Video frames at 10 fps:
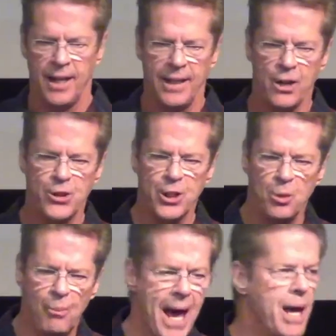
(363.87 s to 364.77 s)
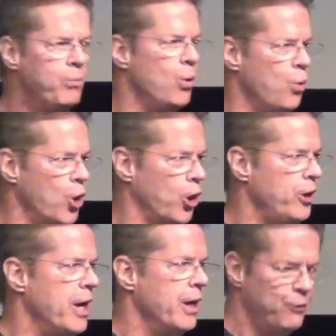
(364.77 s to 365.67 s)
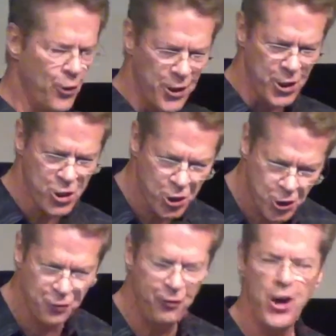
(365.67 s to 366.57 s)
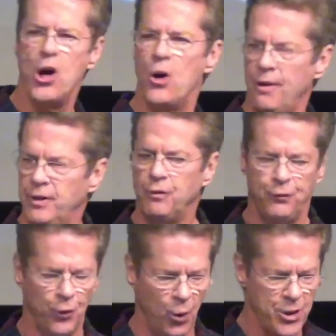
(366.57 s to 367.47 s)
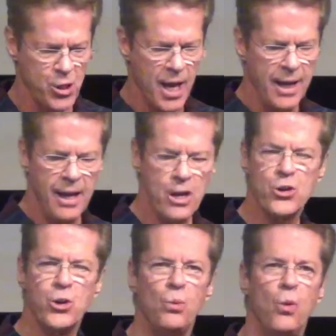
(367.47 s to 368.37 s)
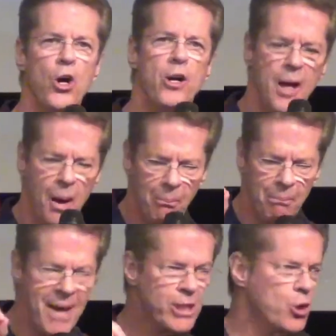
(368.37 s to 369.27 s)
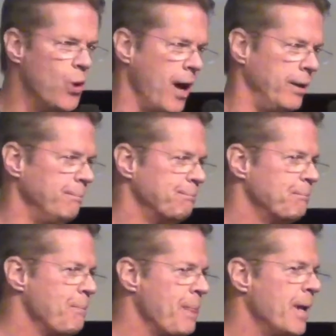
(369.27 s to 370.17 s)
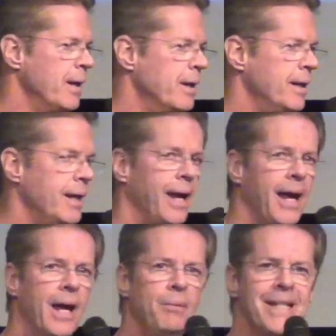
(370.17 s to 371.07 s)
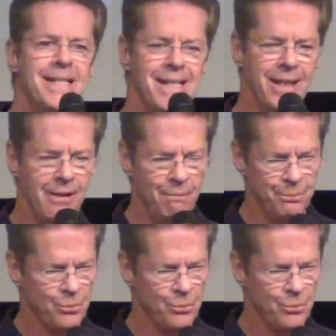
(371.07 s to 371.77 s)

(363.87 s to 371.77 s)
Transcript: Now, see, the Bible word for this sphere of influence is the word metron, M E T